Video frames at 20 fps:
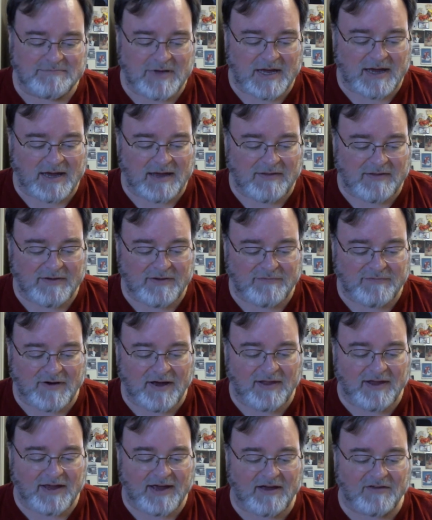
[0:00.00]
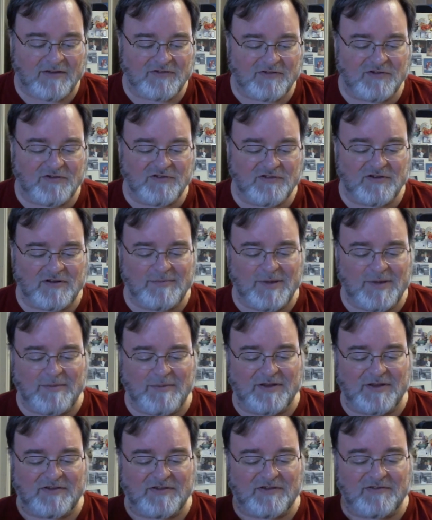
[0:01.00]
and then finally, constitutional
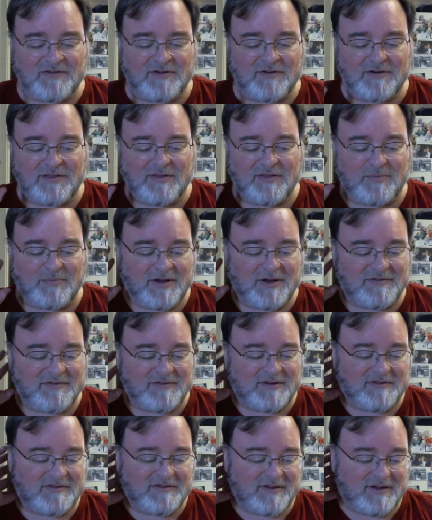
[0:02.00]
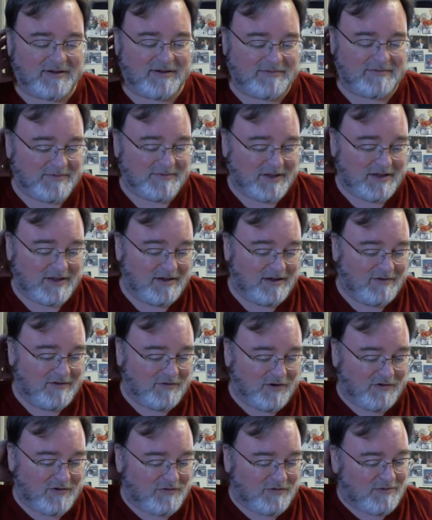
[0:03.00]
amendments concerning the presidency.
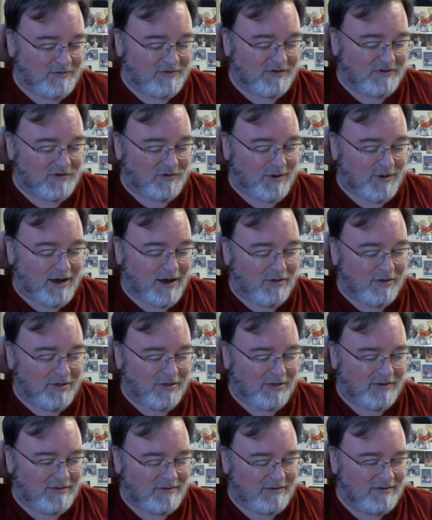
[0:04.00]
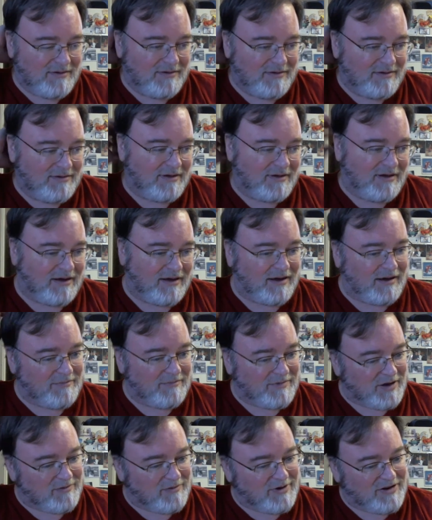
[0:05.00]
First one was the 12th.
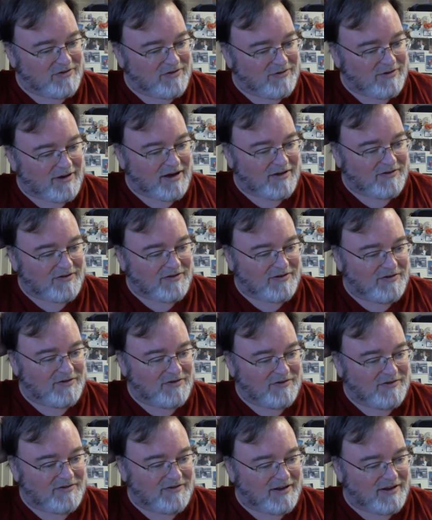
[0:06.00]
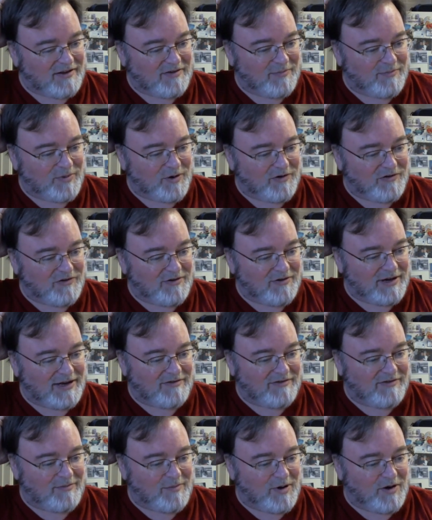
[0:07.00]
The original Constitution says the person who
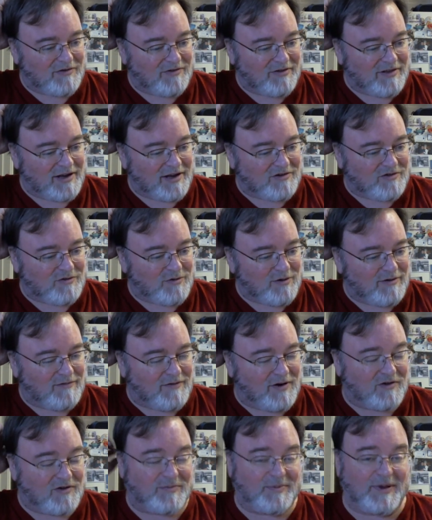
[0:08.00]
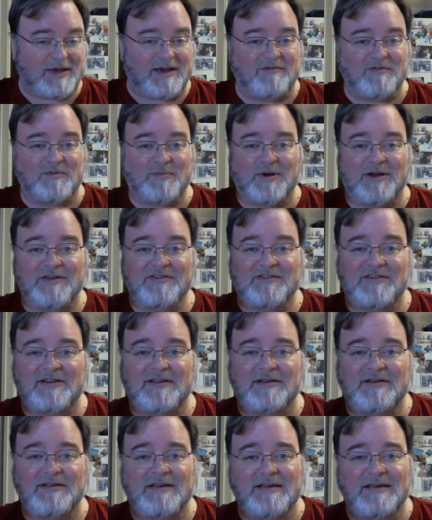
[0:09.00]
gets the most electoral votes becomes
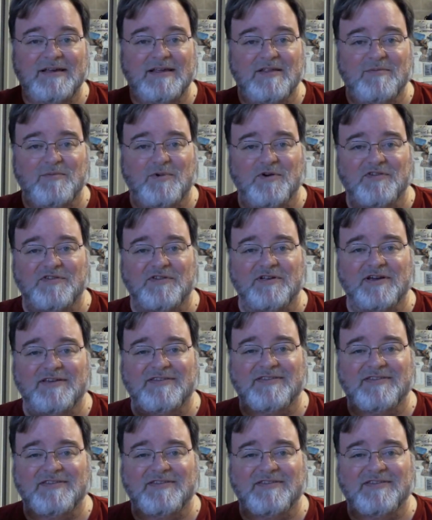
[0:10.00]
president. The person who gets